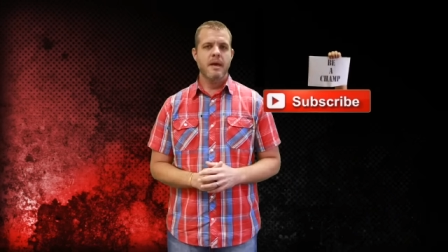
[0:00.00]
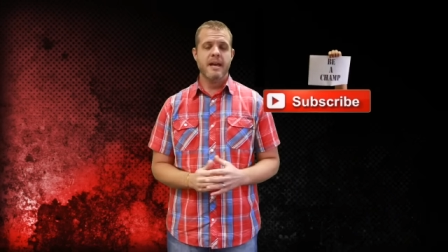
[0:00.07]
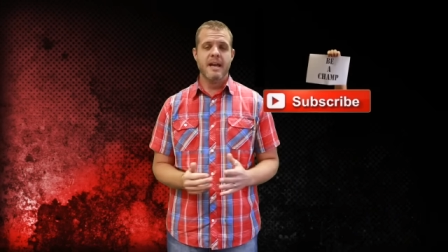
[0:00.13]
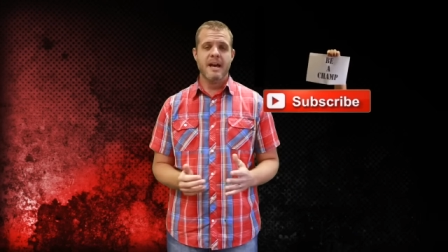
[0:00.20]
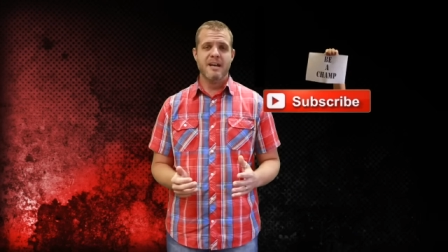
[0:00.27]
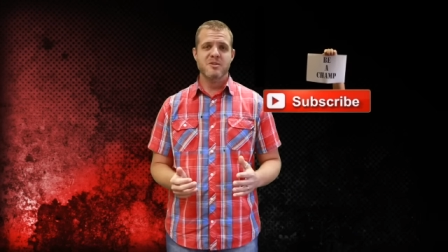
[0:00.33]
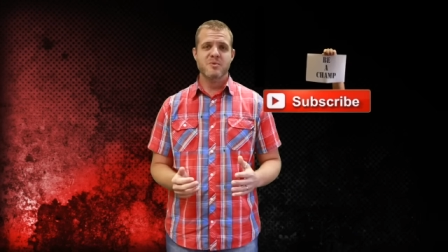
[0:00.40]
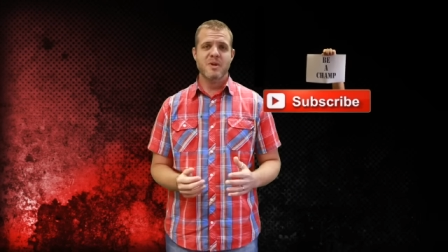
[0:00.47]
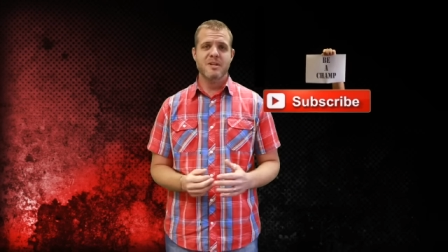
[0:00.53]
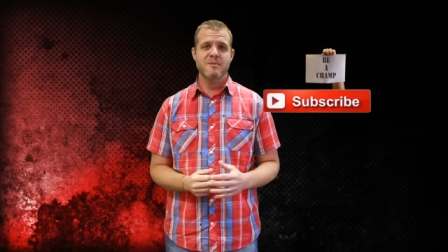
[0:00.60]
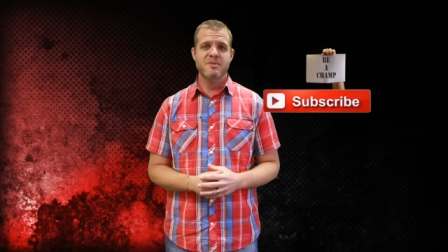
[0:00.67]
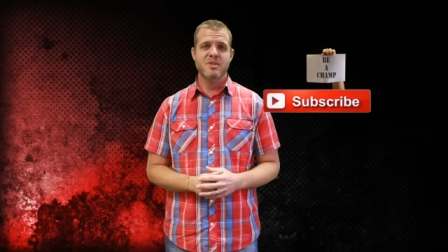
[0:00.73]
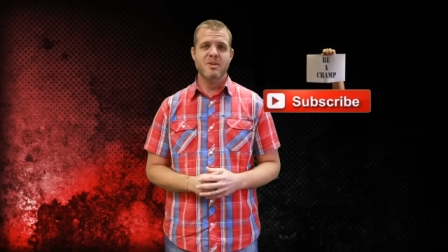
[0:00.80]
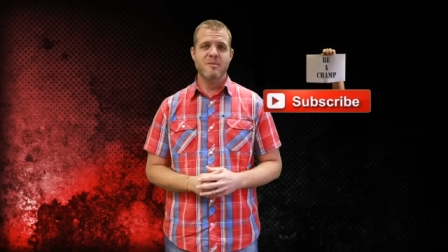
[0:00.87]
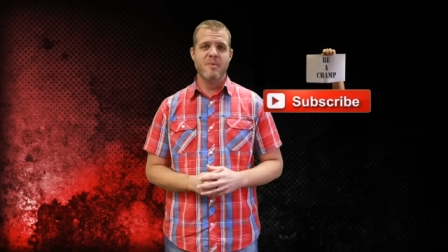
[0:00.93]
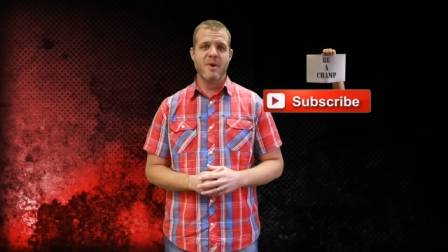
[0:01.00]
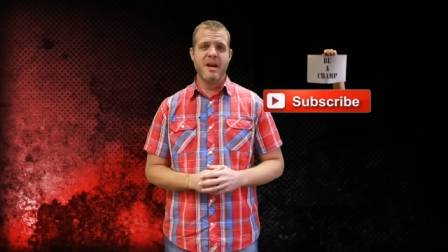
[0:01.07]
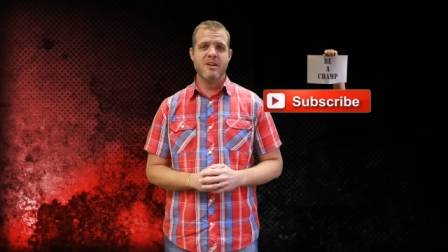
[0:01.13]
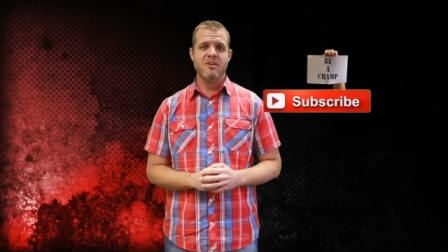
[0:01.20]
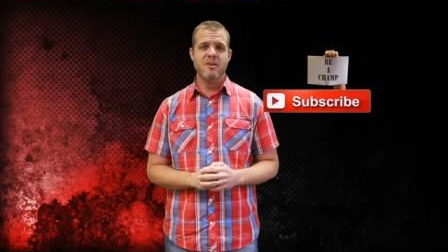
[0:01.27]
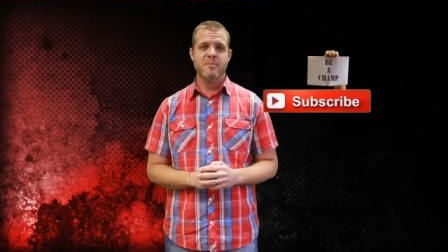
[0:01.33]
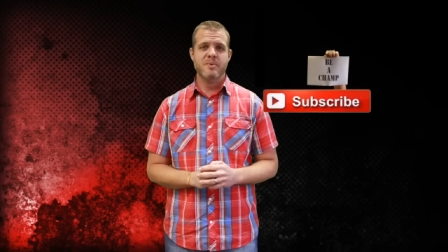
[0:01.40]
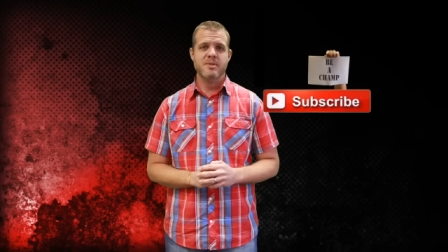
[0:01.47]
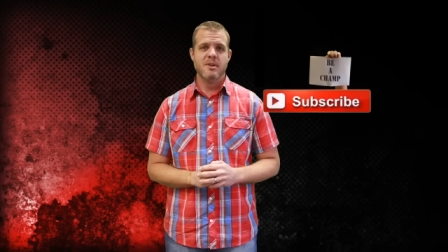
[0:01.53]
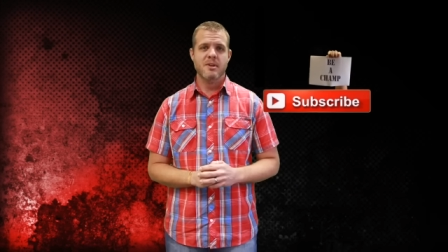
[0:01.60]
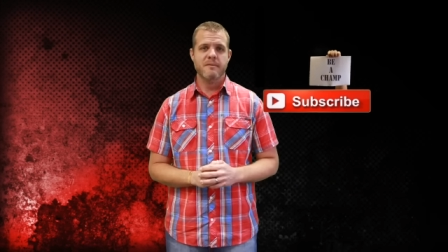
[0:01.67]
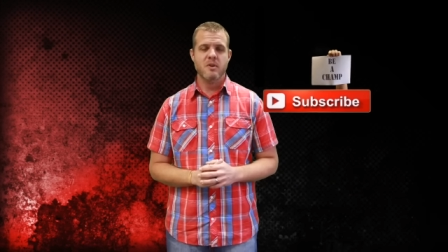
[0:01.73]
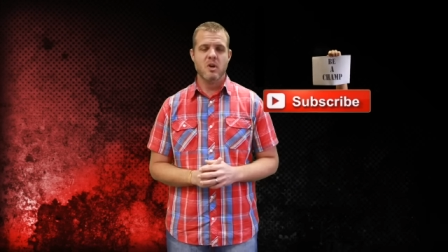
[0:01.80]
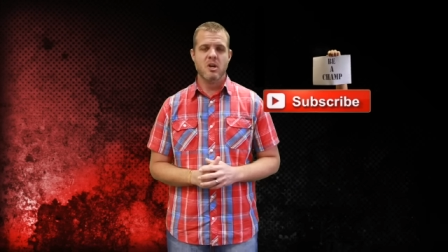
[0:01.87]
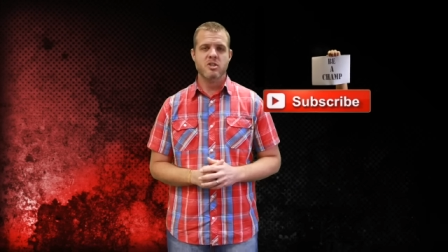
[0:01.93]
Hey guys, welcome to a brand new
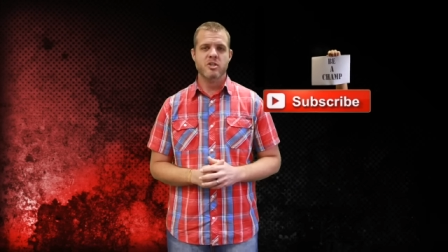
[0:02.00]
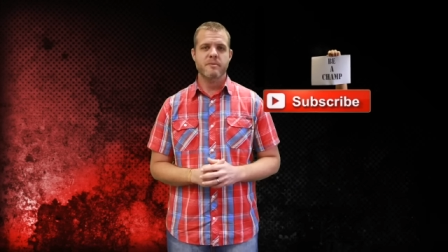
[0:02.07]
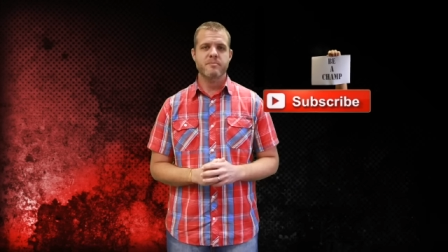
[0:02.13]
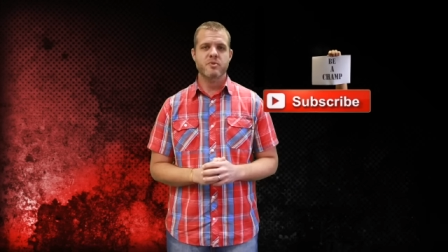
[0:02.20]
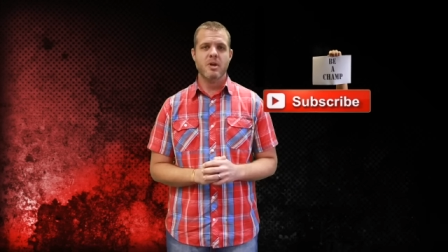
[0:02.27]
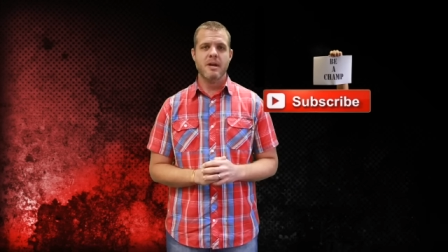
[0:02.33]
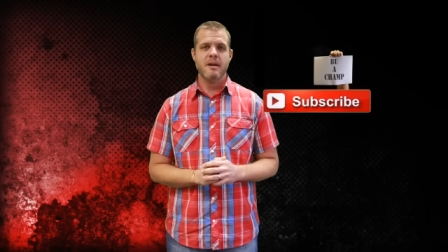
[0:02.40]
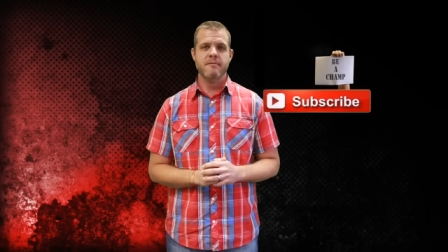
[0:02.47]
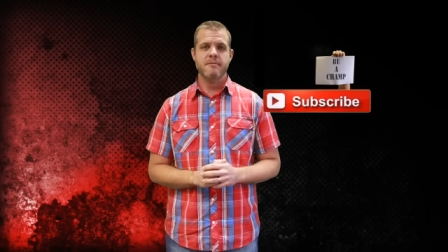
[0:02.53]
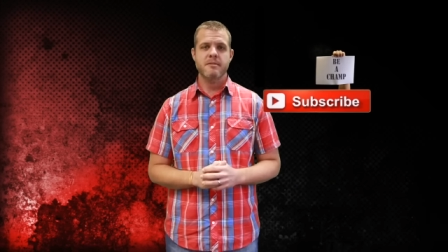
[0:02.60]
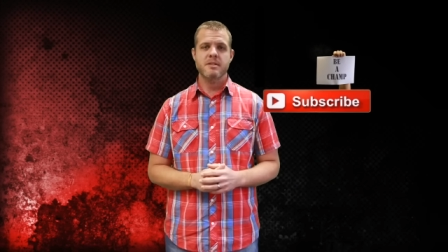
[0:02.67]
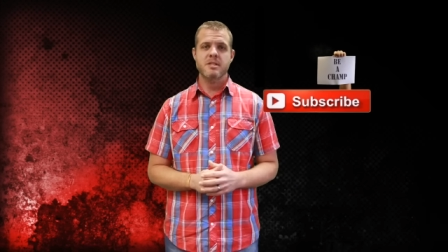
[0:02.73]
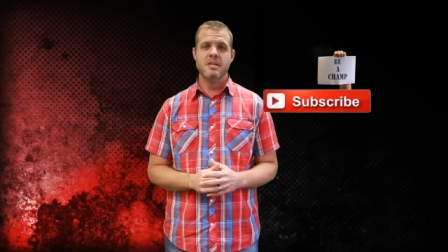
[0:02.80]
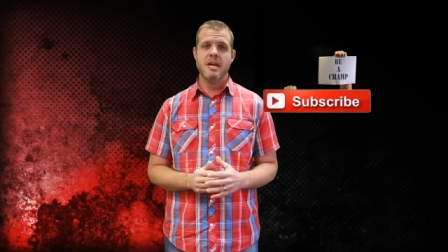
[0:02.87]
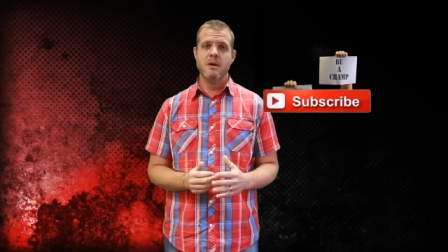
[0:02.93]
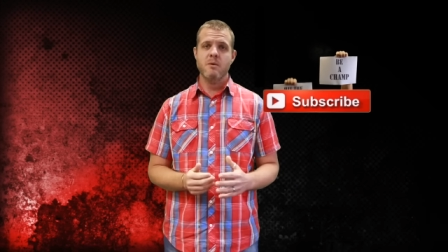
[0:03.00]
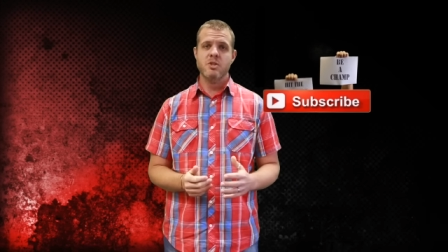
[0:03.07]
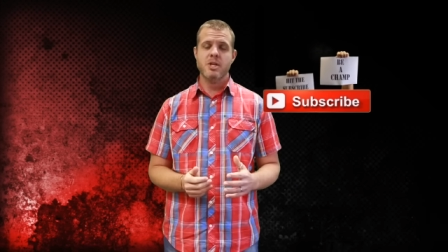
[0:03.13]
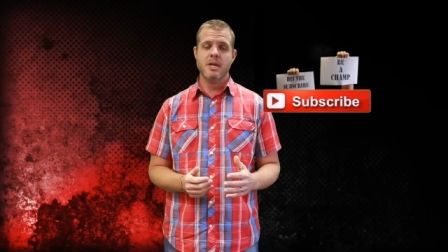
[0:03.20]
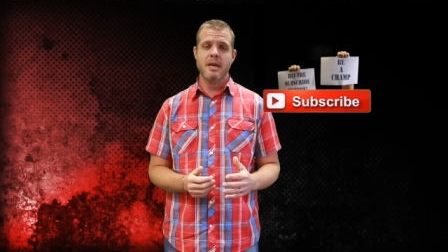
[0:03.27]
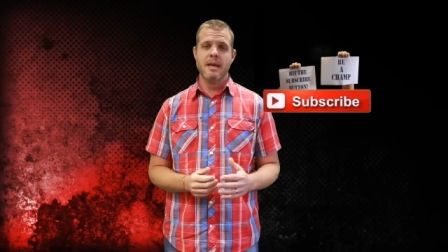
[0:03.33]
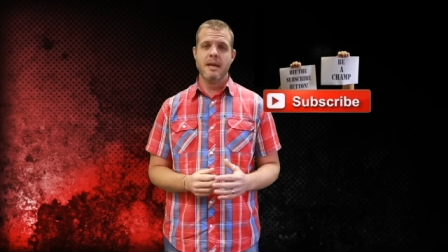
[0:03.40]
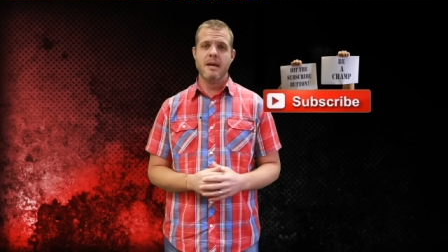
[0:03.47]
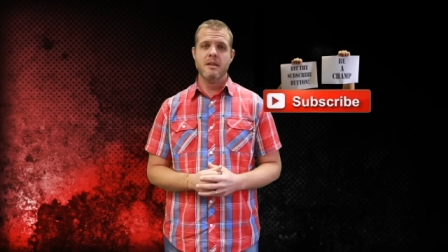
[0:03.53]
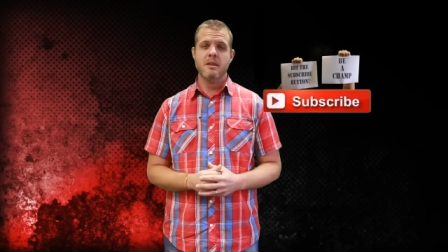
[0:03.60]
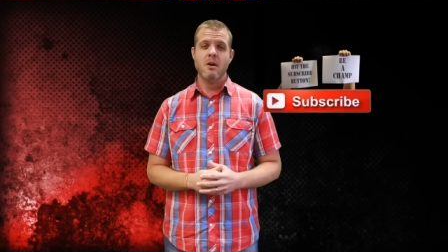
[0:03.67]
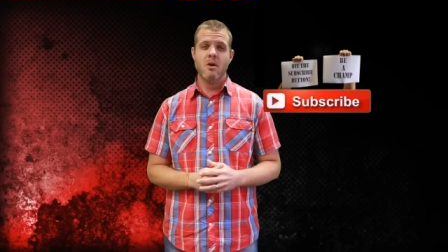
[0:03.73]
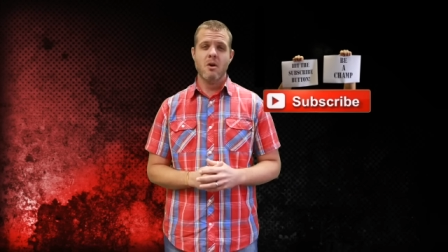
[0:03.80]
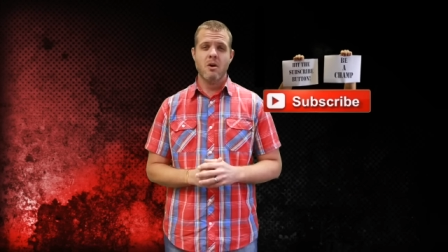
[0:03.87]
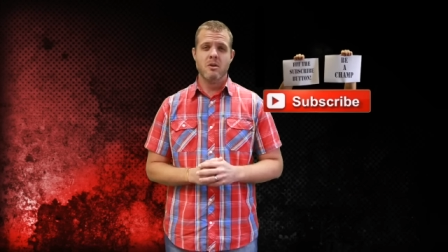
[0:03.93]
episode of Carshop Drive. Today we're checking
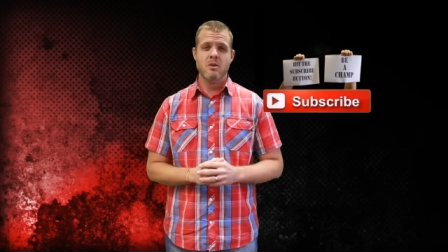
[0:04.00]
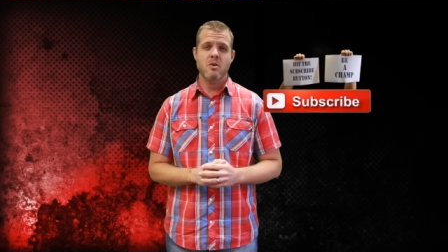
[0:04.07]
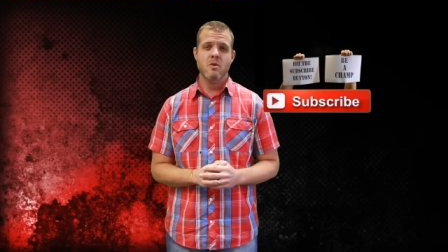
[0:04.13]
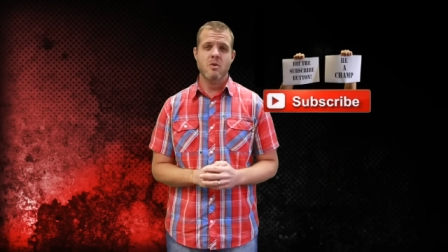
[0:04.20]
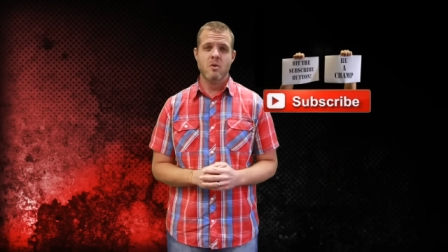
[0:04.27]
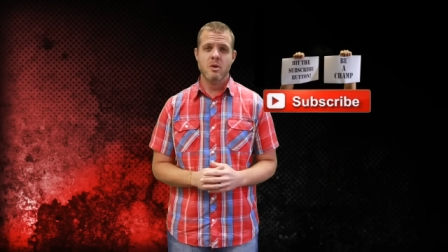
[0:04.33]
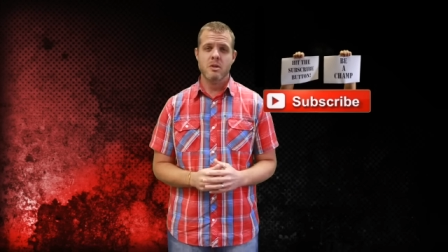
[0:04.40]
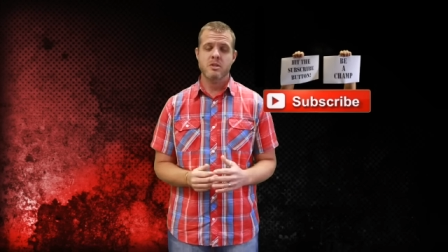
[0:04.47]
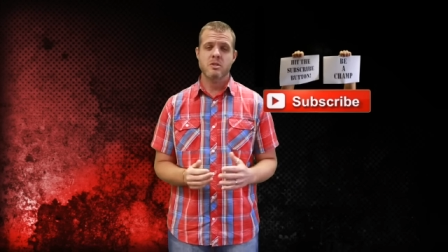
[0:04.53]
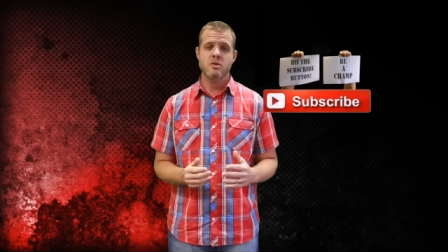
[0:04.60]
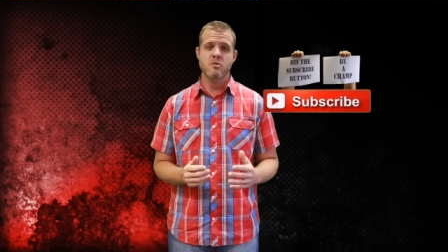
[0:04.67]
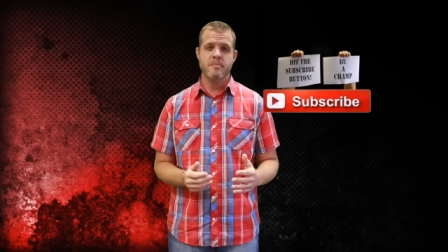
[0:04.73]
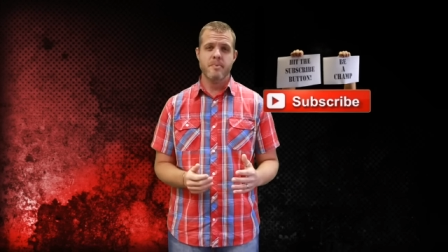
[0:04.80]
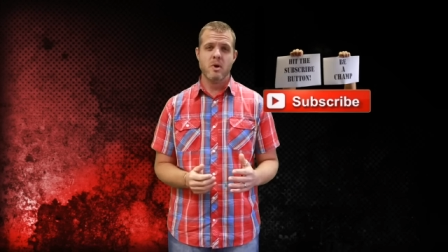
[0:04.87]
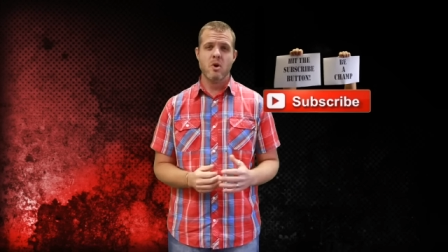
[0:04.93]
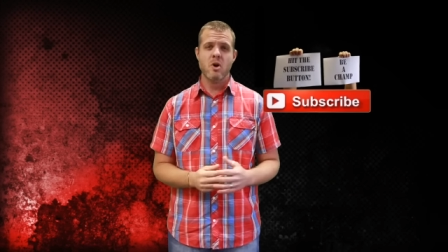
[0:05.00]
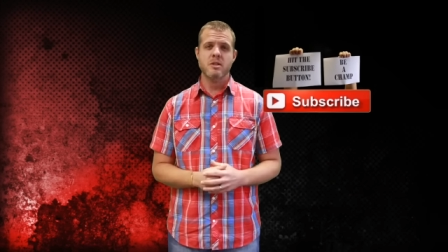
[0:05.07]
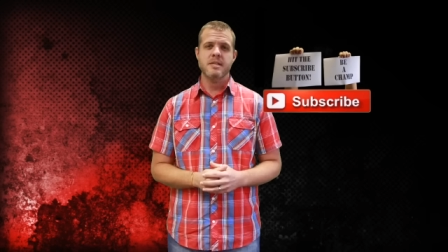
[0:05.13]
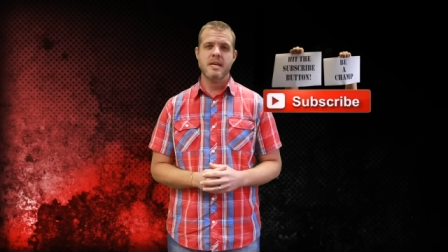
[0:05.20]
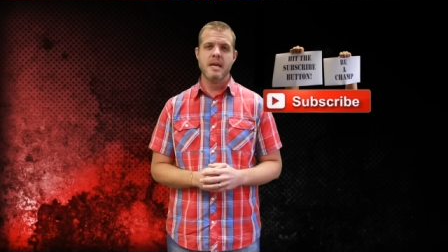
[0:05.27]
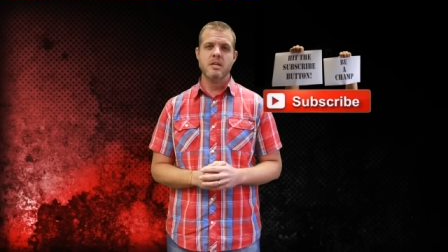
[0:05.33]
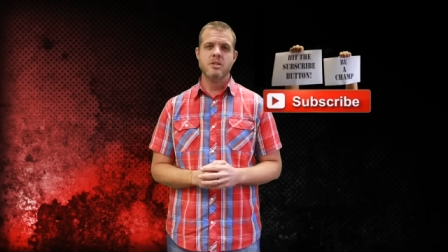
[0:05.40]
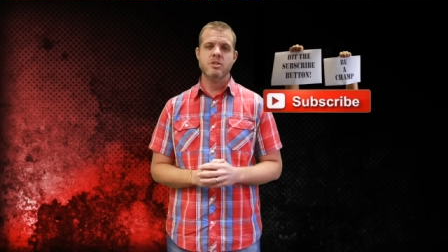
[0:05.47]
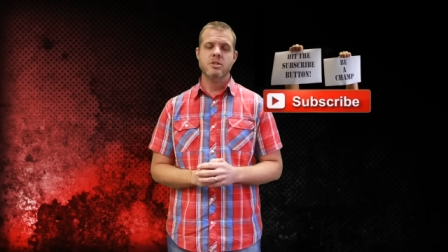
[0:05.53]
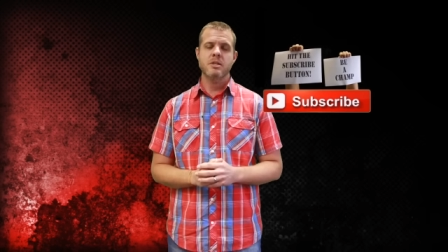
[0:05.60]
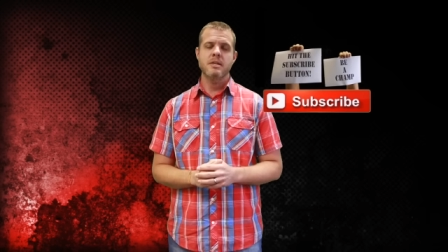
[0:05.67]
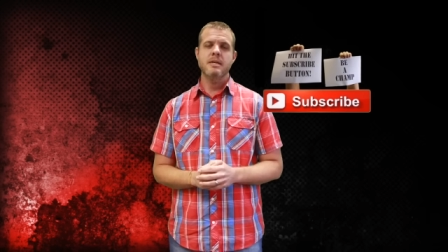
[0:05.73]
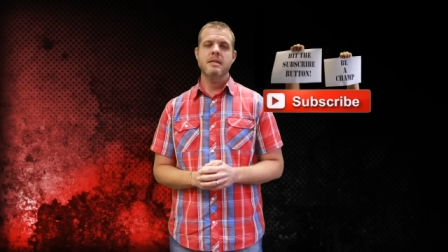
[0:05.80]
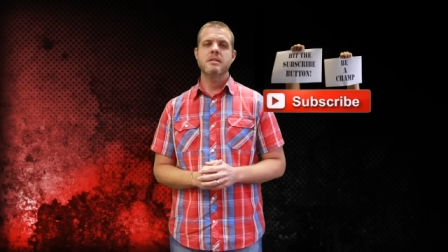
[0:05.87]
out the hardcore super hot hatch.